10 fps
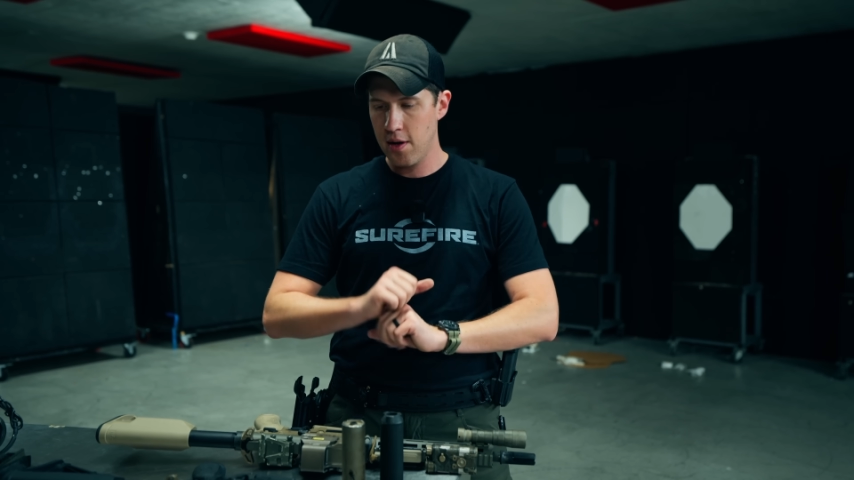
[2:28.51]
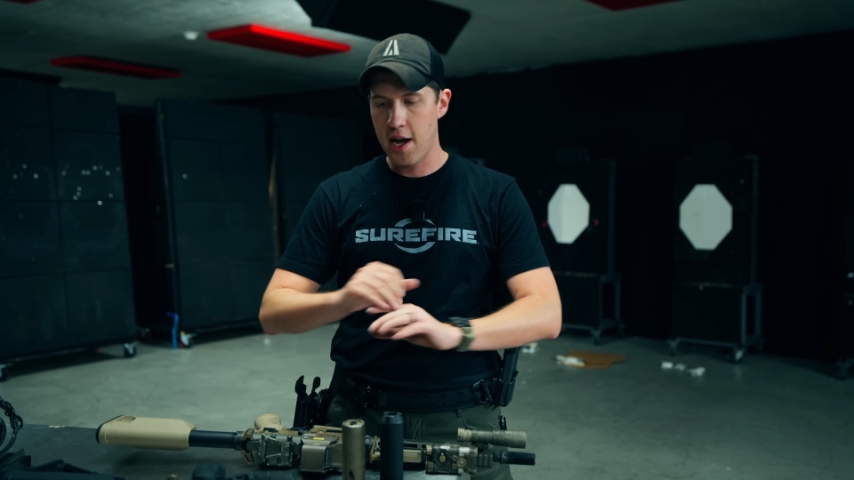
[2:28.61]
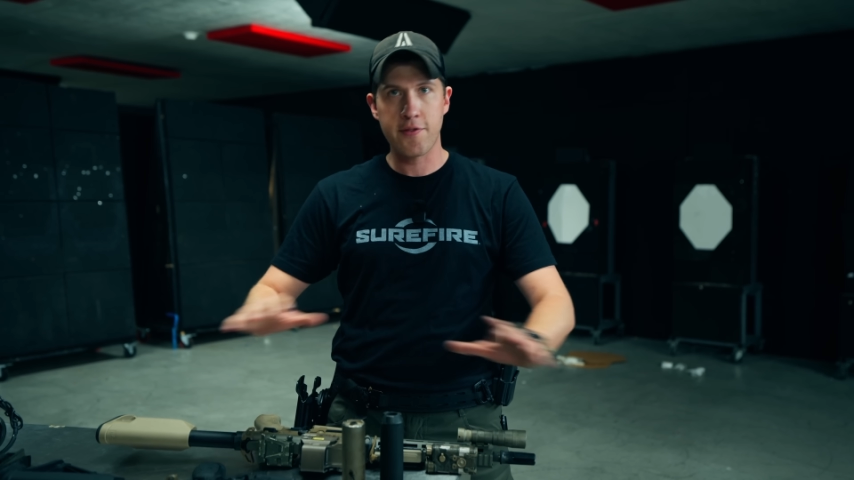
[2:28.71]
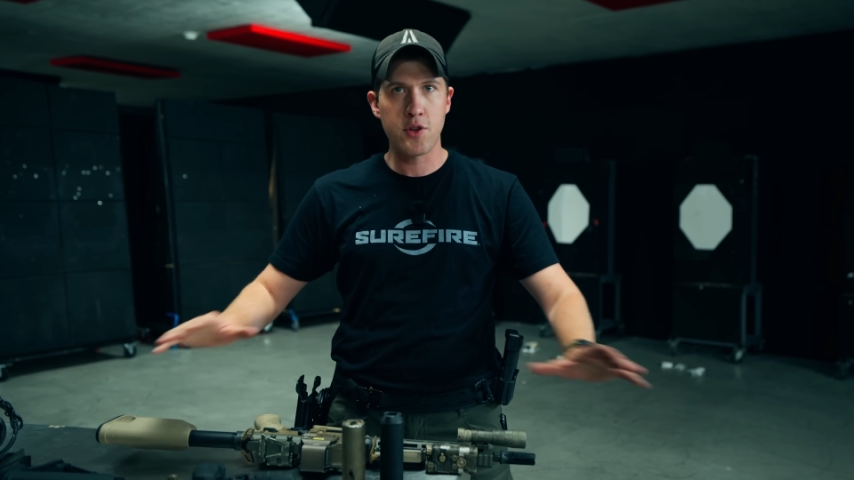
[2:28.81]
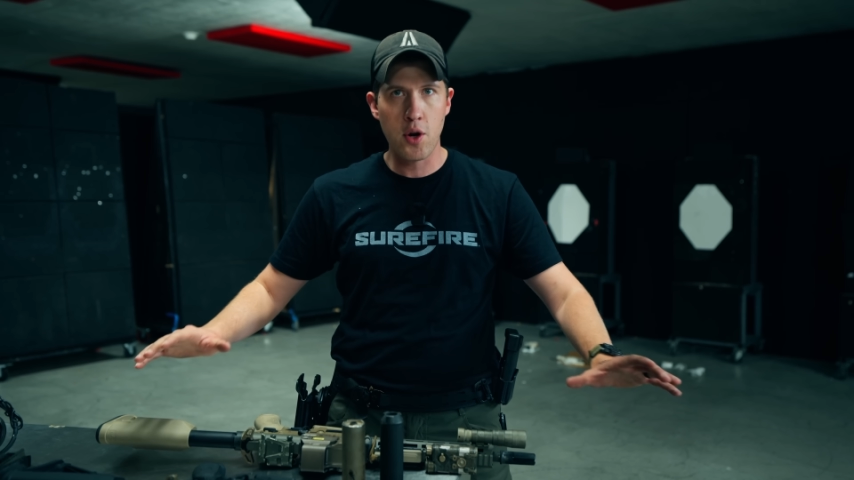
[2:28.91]
I
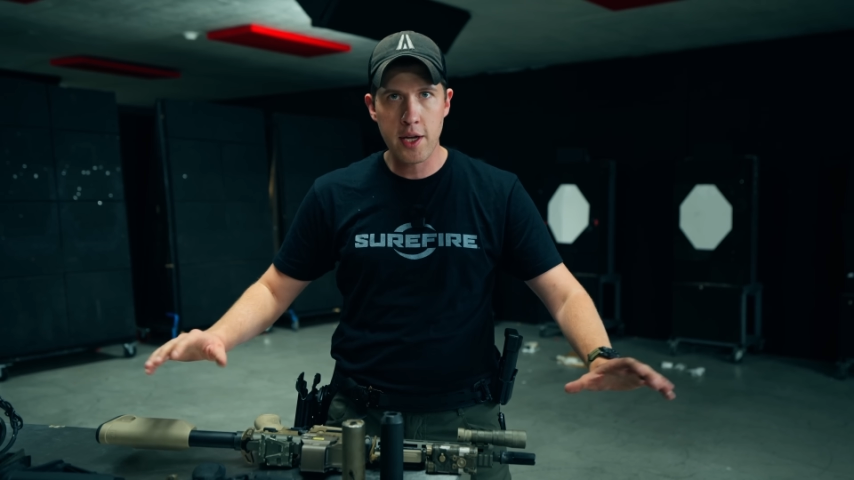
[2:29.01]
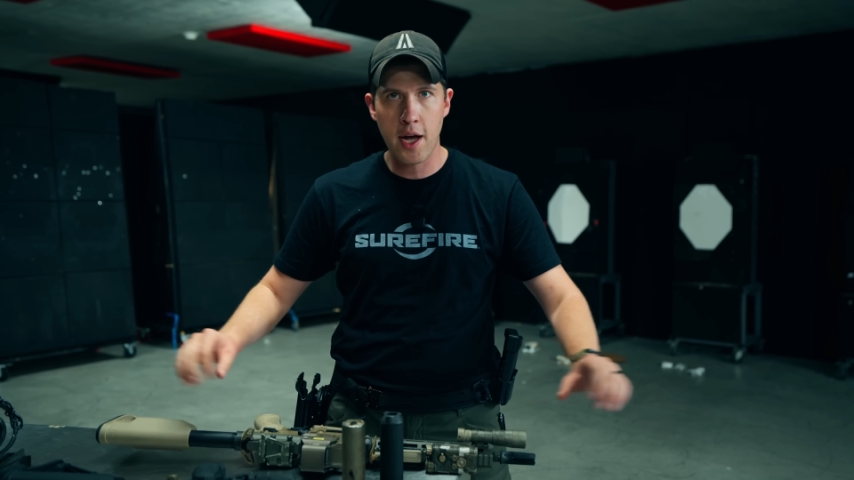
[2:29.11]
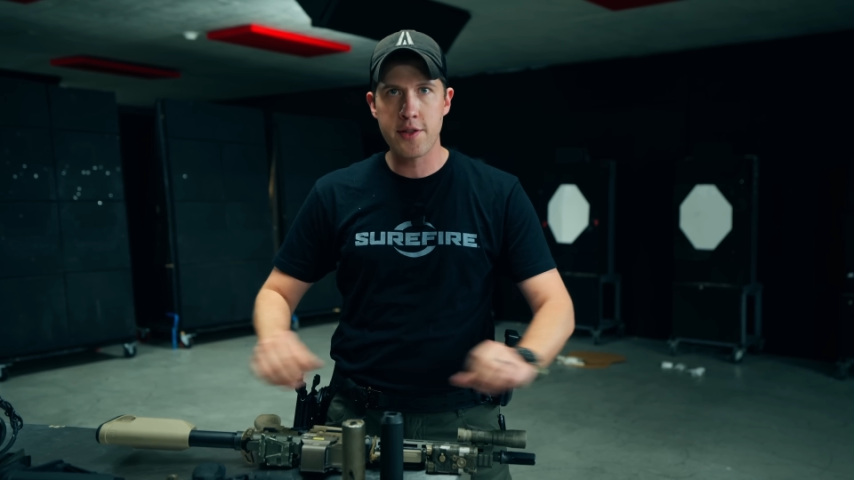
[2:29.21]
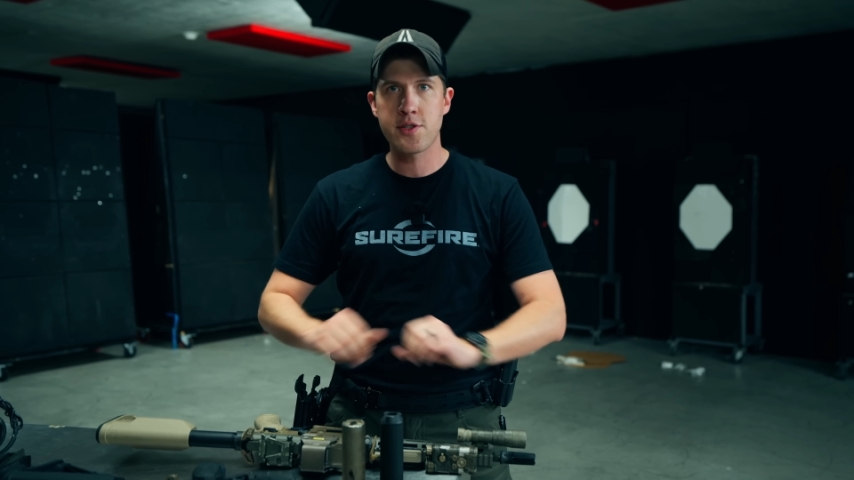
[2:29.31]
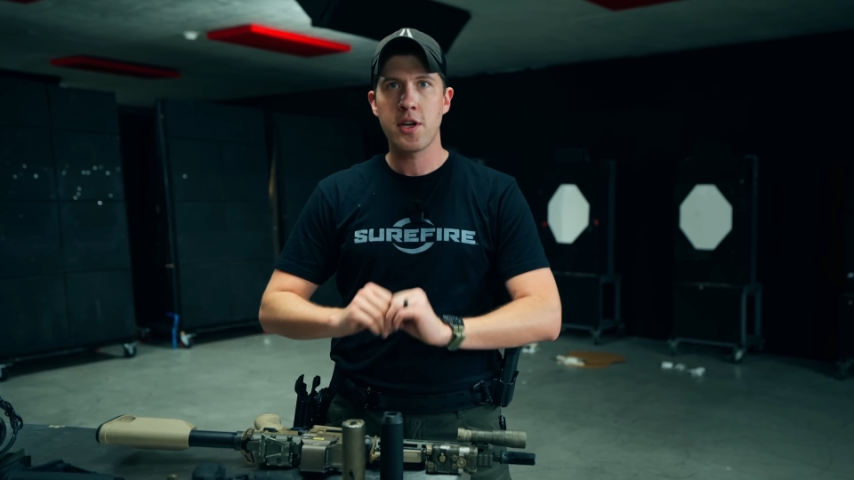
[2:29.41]
have dirty
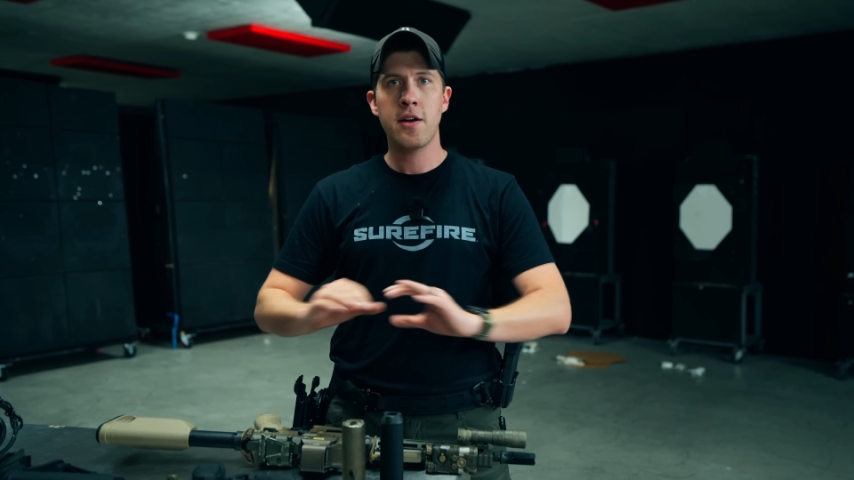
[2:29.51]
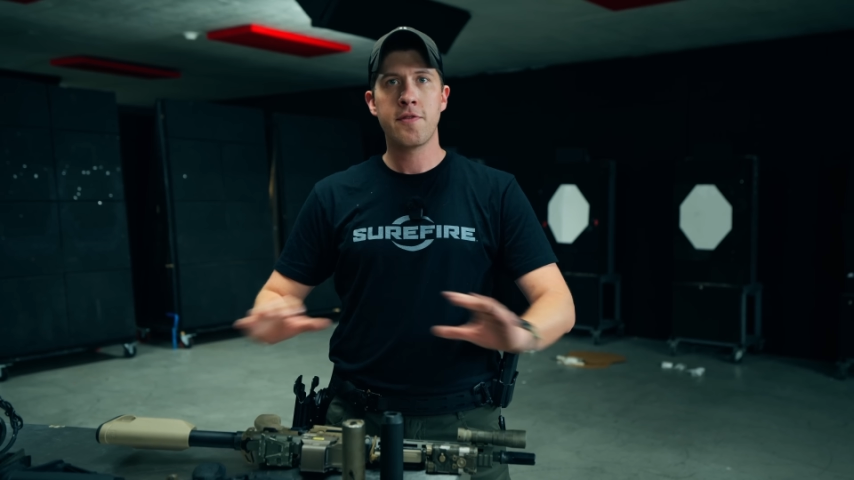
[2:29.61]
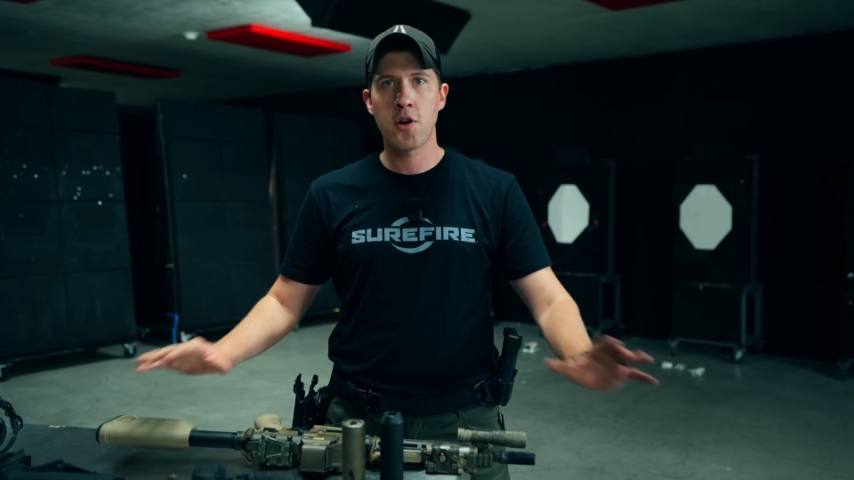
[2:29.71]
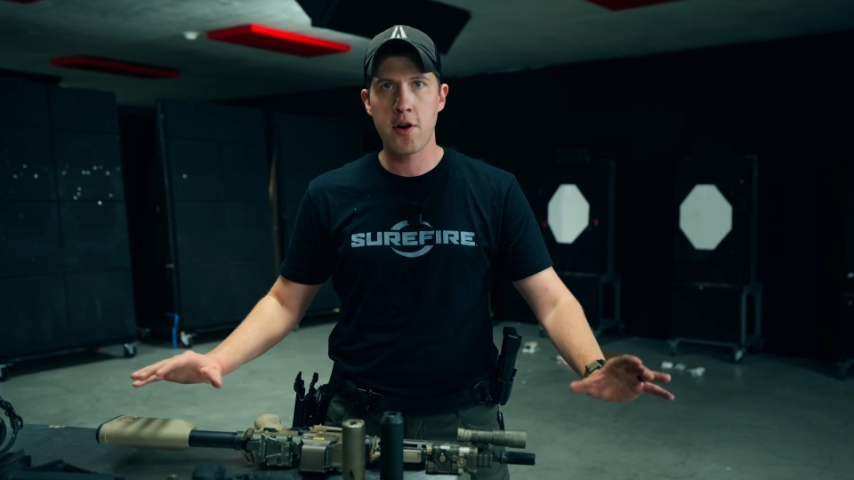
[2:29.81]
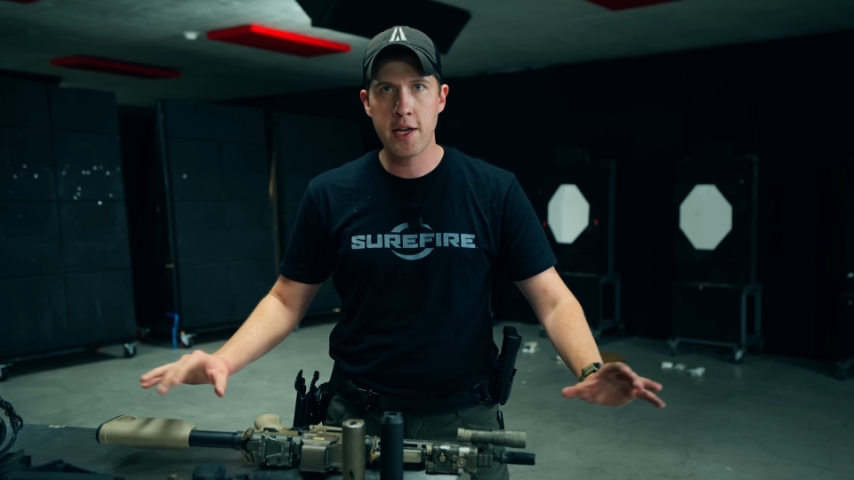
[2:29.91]
guns,
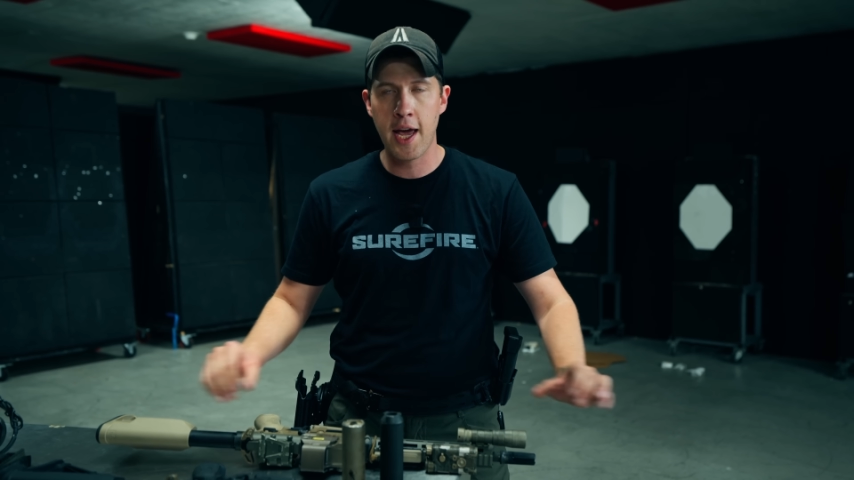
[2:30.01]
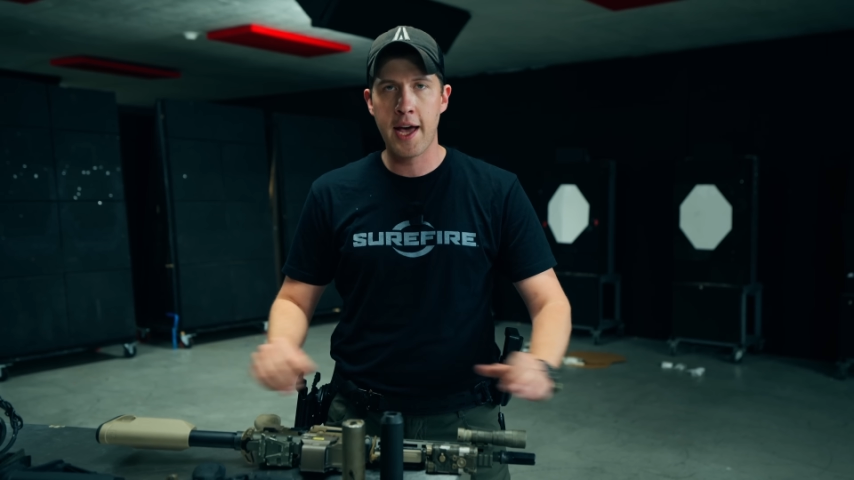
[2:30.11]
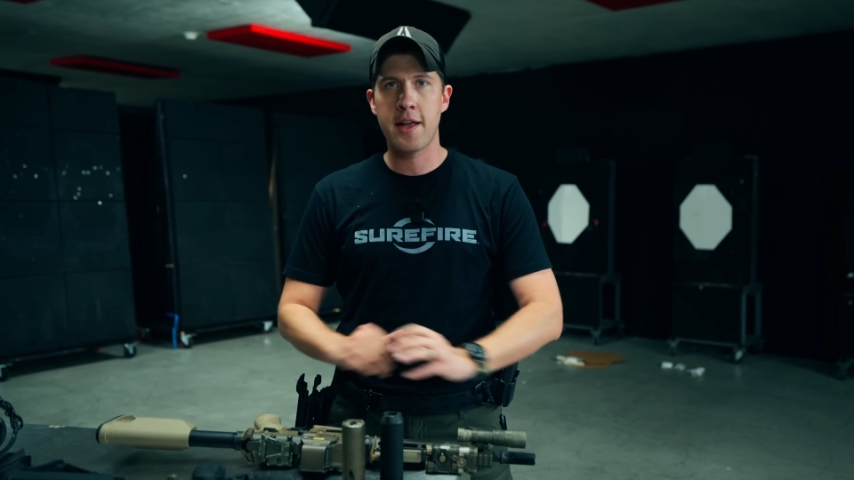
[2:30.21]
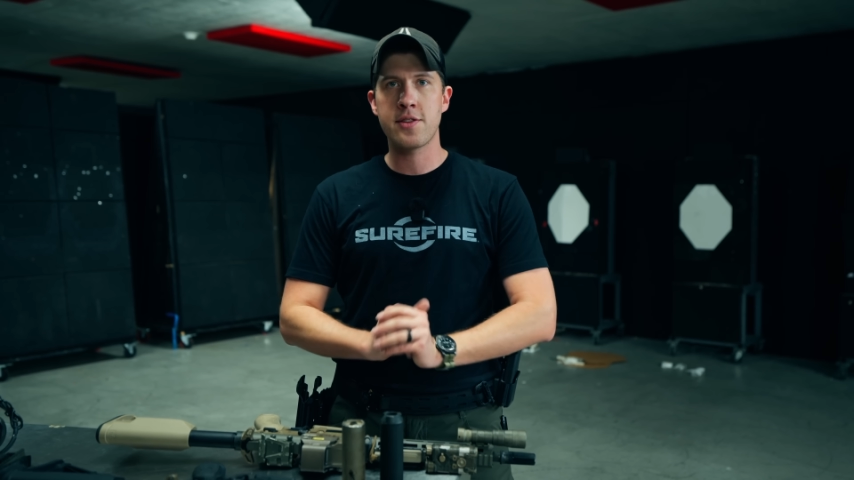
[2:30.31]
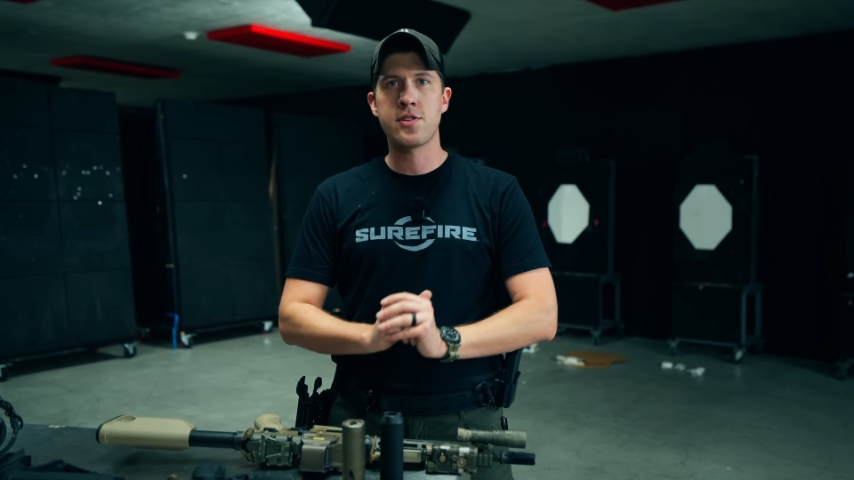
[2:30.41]
dirty
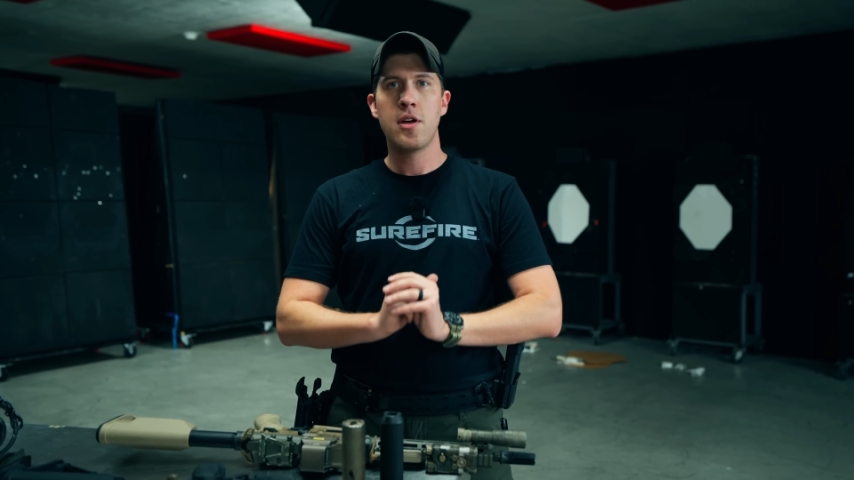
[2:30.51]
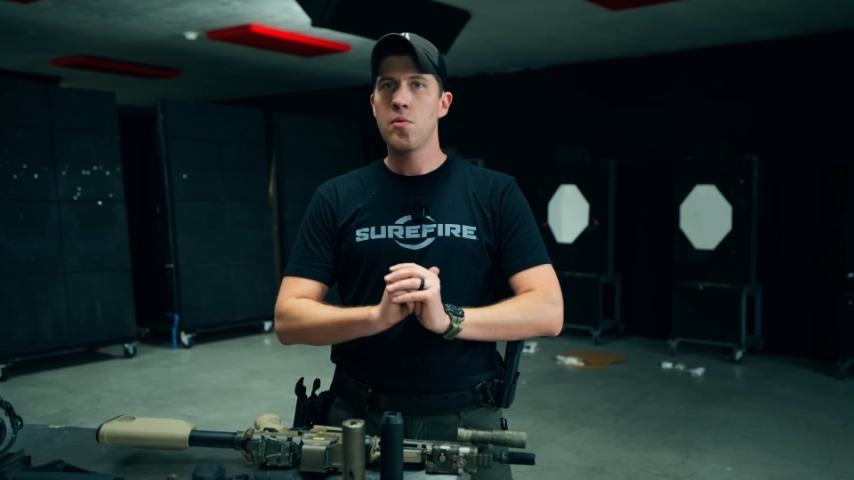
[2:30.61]
cans.